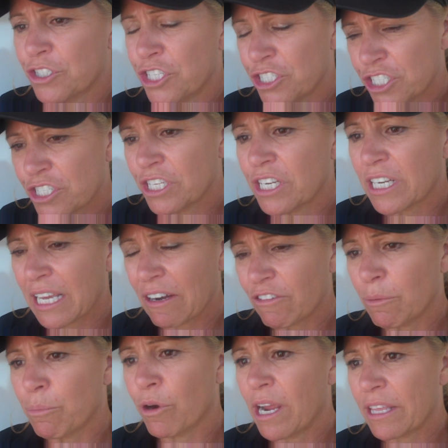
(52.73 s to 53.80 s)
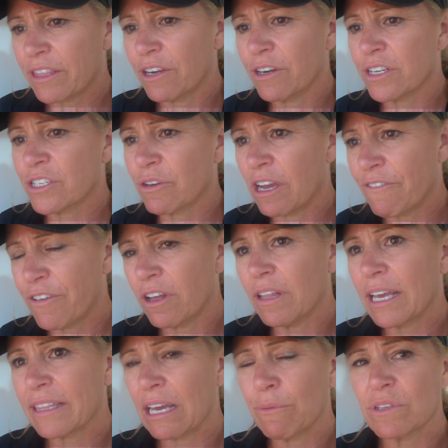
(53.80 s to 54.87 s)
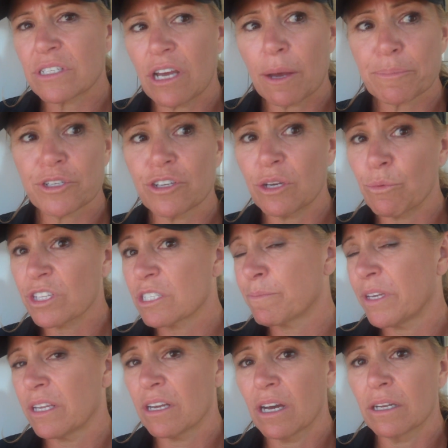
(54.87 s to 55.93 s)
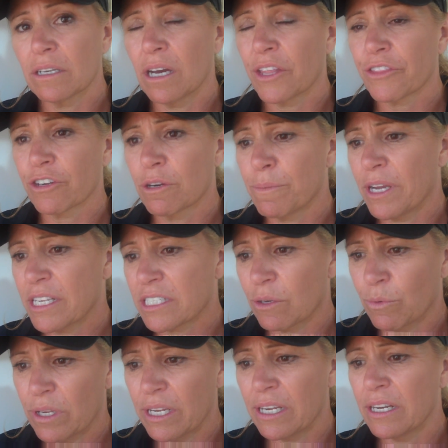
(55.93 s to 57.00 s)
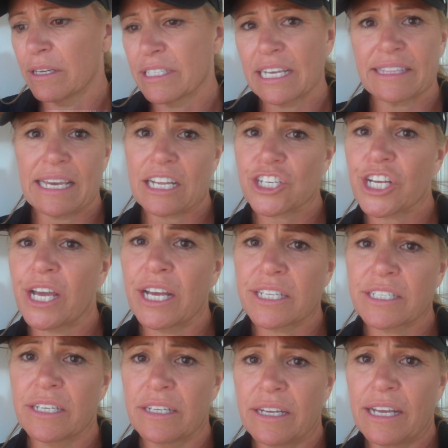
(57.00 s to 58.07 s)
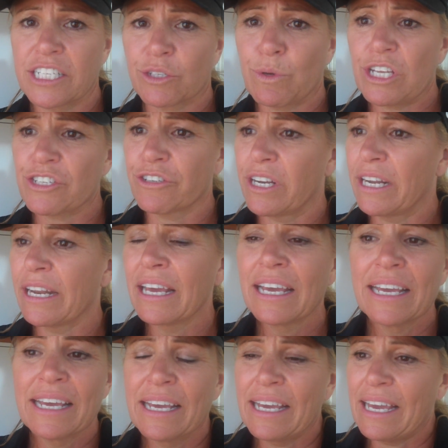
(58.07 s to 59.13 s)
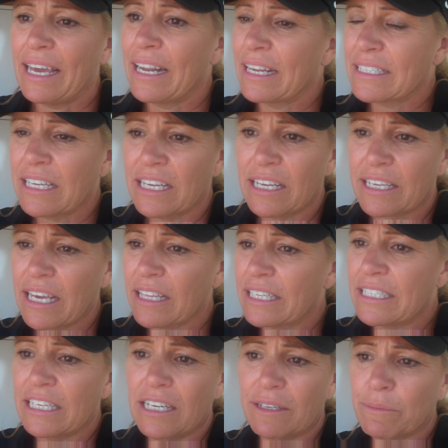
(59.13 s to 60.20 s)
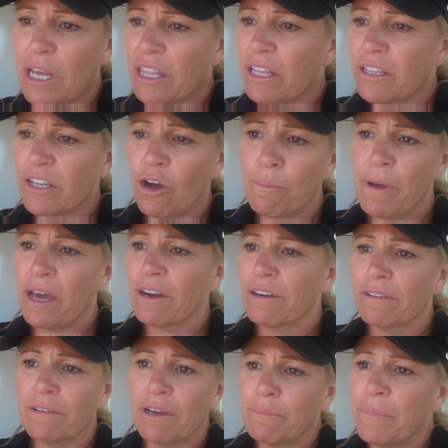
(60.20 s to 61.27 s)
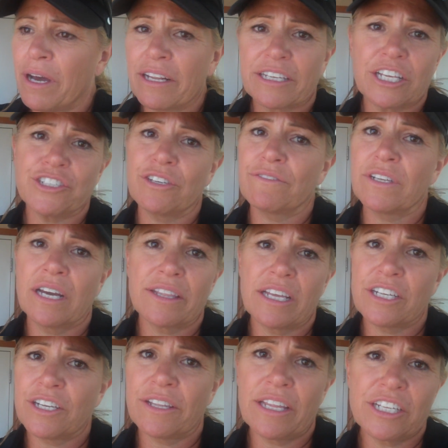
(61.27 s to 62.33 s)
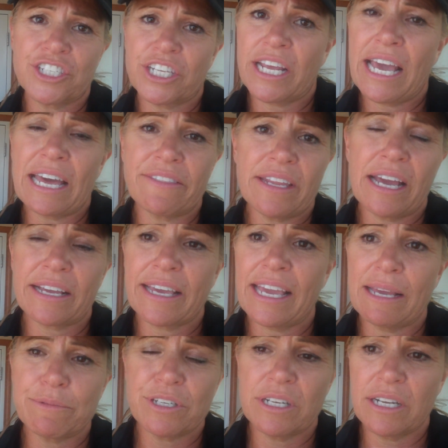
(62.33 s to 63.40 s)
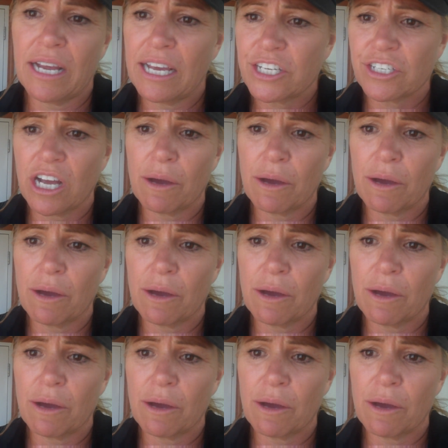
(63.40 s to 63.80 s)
She just needed kind of a break there. And so I felt like that was the opportunity with speed on third base that we needed to take that chance and squeeze her in. And I tell you, Kelly did it no better bunt could you have done than she had in that game. She did a nice